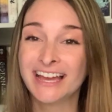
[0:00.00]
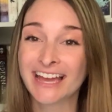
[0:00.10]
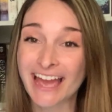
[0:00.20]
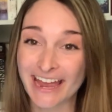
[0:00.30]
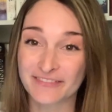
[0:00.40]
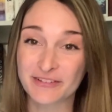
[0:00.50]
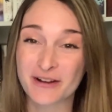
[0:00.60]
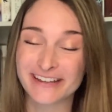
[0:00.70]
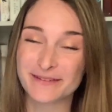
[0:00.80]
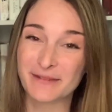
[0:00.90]
Hey
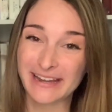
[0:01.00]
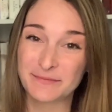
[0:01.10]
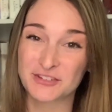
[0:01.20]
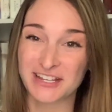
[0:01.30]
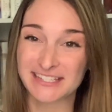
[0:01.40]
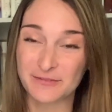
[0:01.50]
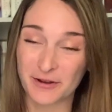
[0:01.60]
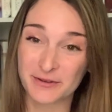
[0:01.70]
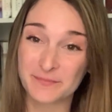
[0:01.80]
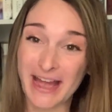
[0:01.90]
everyone, my name is Jessie.
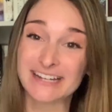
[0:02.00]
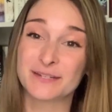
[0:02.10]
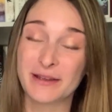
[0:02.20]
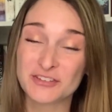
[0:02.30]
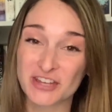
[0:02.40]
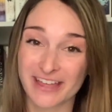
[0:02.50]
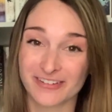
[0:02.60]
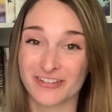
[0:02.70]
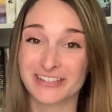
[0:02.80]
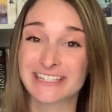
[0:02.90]
Welcome back to my
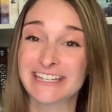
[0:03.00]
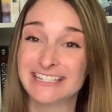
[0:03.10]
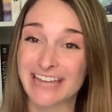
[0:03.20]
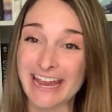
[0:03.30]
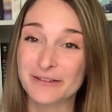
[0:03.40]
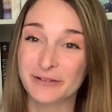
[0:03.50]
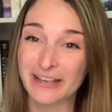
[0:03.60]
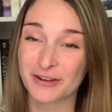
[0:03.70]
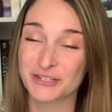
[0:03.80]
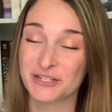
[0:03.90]
channel. Today we
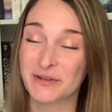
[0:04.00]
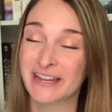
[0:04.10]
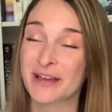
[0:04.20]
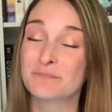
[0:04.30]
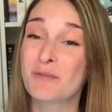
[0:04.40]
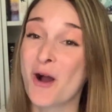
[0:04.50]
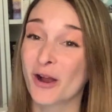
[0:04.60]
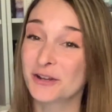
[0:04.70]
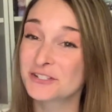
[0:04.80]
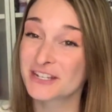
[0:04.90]
are doing
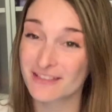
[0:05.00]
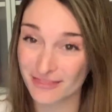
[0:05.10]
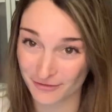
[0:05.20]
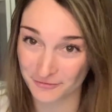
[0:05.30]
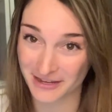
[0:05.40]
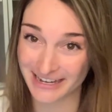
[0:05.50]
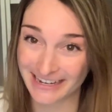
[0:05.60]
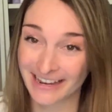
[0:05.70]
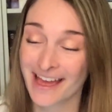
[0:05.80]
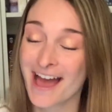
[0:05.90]
part
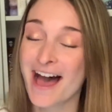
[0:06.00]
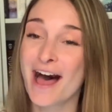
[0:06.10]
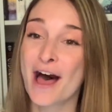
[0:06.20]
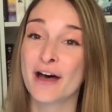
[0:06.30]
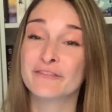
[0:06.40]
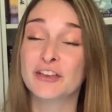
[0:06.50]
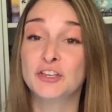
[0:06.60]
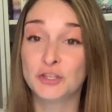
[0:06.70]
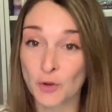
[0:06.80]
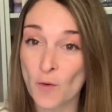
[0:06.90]
3 of
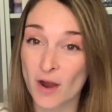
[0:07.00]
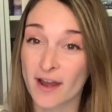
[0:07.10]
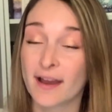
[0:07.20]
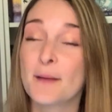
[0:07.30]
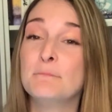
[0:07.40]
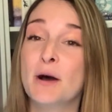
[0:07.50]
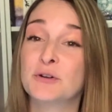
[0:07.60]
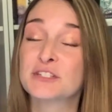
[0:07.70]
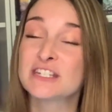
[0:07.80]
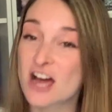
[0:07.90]
your
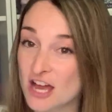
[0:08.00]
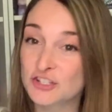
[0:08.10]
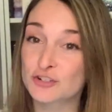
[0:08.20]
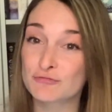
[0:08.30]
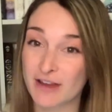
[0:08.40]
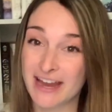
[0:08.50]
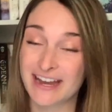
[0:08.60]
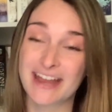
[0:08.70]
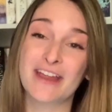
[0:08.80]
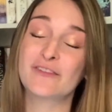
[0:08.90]
most
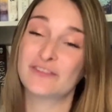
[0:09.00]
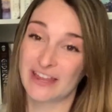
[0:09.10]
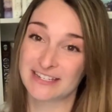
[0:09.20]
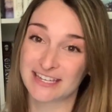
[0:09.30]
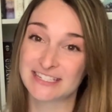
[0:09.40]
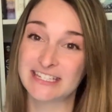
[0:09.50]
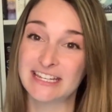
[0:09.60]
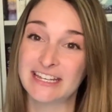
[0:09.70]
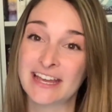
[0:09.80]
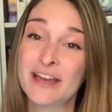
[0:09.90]
underrated
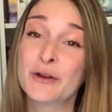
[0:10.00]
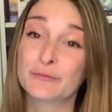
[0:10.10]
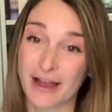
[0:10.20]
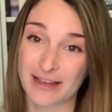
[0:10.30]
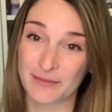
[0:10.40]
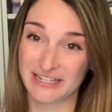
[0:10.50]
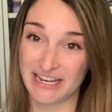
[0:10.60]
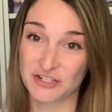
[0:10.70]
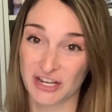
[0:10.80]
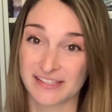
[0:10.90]
fantasy
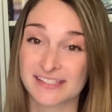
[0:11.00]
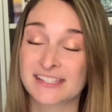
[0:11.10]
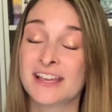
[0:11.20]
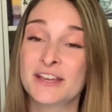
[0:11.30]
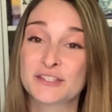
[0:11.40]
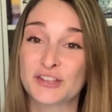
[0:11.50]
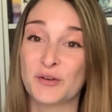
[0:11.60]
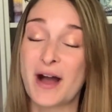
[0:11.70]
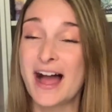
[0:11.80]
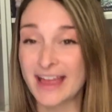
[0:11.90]
recommendations.
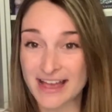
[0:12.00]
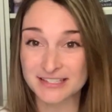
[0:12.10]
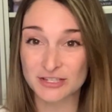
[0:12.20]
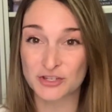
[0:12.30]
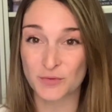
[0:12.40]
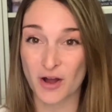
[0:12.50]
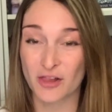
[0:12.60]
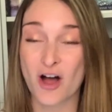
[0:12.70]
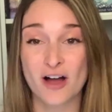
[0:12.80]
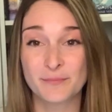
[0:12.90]
So I asked you
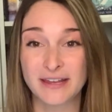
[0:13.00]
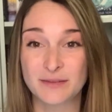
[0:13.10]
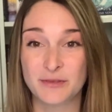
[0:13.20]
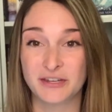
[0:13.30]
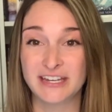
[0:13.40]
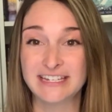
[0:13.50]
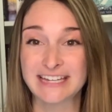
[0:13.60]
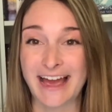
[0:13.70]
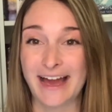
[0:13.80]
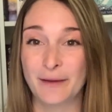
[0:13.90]
all on my community
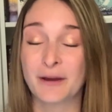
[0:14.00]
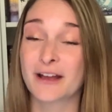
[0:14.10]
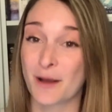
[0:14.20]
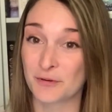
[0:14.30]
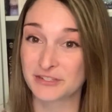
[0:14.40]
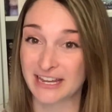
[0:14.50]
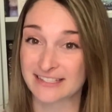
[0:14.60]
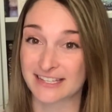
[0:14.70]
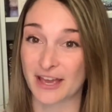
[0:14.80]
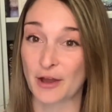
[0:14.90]
tab a couple
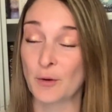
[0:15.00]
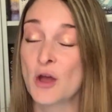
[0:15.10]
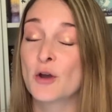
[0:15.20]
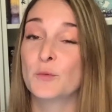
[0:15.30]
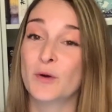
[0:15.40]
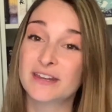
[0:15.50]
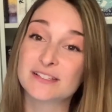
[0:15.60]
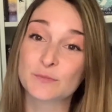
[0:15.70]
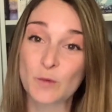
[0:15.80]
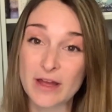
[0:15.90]
days ago, what
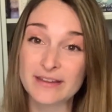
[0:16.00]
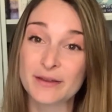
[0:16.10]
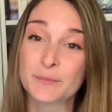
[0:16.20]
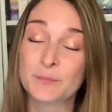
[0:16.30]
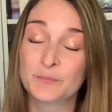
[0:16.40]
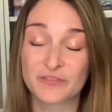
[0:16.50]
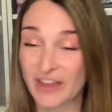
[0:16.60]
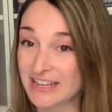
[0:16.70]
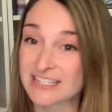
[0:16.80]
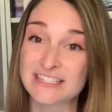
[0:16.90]
is one
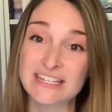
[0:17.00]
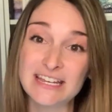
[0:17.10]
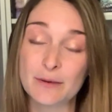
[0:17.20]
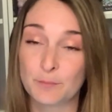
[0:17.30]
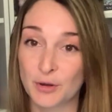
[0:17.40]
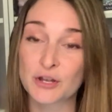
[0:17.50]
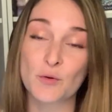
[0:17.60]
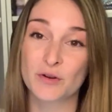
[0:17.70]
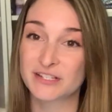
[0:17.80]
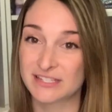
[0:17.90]
fantasy book
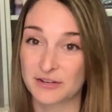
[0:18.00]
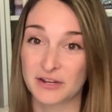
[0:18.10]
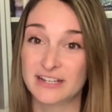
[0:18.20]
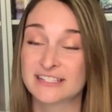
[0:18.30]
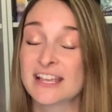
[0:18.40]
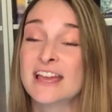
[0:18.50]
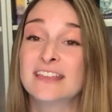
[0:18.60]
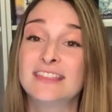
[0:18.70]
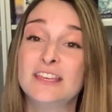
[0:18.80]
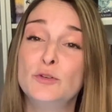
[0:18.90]
or series
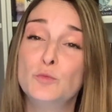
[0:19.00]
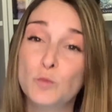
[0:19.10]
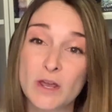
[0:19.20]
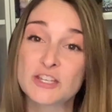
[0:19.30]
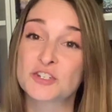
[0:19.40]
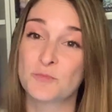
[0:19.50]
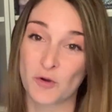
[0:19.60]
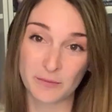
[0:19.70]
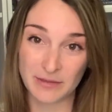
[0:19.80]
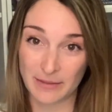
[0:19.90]
that you wish
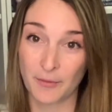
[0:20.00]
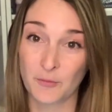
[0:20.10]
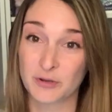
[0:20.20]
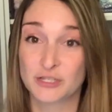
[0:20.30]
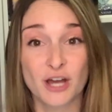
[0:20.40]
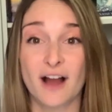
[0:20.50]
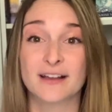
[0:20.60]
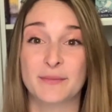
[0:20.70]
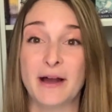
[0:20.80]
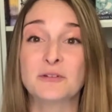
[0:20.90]
more people would talk
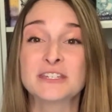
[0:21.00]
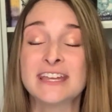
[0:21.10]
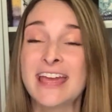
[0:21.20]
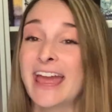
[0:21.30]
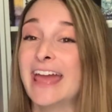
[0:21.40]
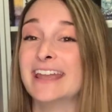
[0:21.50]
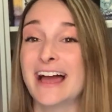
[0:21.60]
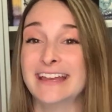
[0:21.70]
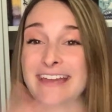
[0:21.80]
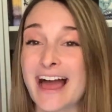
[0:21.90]
about? And
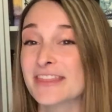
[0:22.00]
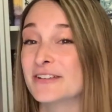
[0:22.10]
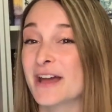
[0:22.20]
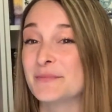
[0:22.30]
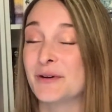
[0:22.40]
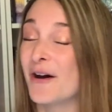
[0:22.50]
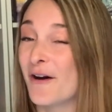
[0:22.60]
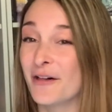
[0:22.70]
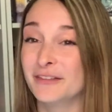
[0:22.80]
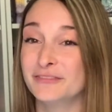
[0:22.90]
I gathered up
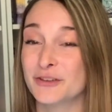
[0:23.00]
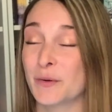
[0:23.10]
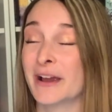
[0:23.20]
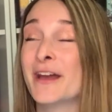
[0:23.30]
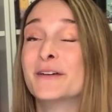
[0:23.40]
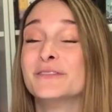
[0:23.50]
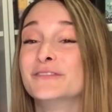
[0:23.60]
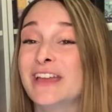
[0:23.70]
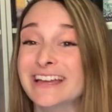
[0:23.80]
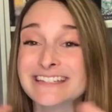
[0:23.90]
all of your
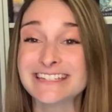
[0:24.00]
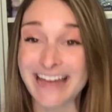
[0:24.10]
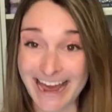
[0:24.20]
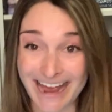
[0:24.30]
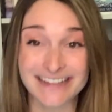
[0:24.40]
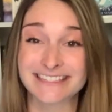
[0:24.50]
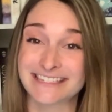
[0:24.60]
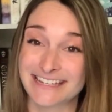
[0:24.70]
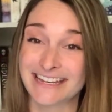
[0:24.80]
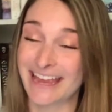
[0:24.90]

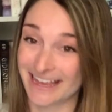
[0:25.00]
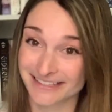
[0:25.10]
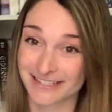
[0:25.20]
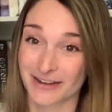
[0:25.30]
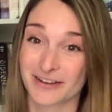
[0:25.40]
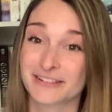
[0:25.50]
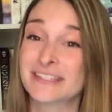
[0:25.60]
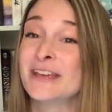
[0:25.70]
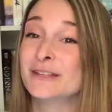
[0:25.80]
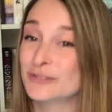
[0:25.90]
fantastic answers
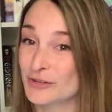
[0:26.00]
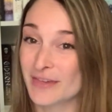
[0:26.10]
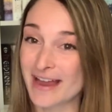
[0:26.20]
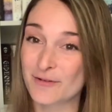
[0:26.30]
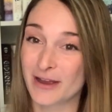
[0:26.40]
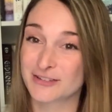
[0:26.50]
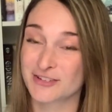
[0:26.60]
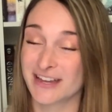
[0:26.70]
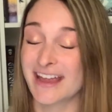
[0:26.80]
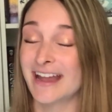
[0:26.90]
to that
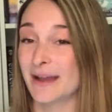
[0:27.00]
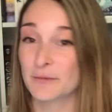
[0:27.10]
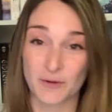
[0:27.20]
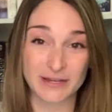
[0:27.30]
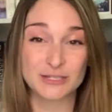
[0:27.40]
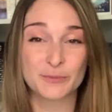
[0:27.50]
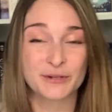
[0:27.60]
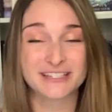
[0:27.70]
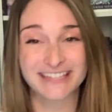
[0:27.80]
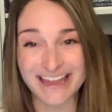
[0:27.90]
question, and I'm going to
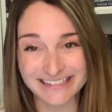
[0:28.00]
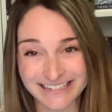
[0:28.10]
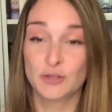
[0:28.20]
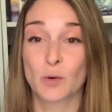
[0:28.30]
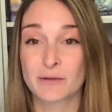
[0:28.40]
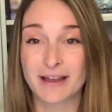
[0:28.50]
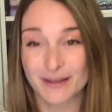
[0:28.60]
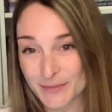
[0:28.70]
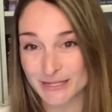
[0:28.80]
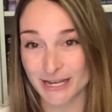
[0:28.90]
present your
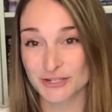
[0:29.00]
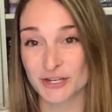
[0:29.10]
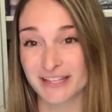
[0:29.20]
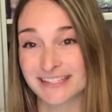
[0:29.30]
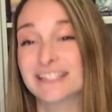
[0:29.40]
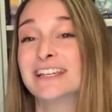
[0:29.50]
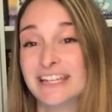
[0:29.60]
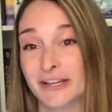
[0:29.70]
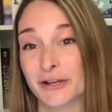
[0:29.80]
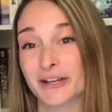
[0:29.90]
recommendations
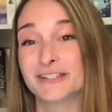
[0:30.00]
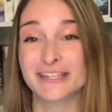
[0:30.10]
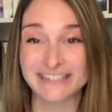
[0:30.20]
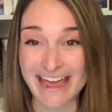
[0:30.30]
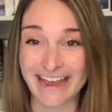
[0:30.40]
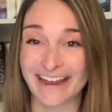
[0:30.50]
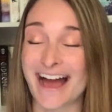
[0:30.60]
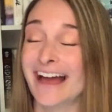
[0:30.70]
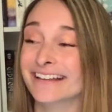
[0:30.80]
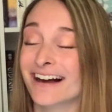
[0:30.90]
here today.
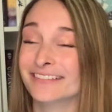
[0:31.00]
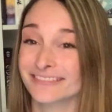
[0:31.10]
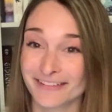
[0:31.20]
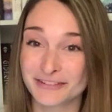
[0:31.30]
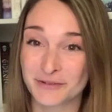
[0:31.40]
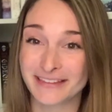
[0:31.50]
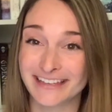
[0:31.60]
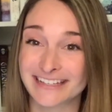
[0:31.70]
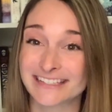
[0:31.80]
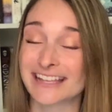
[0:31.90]
I love doing these.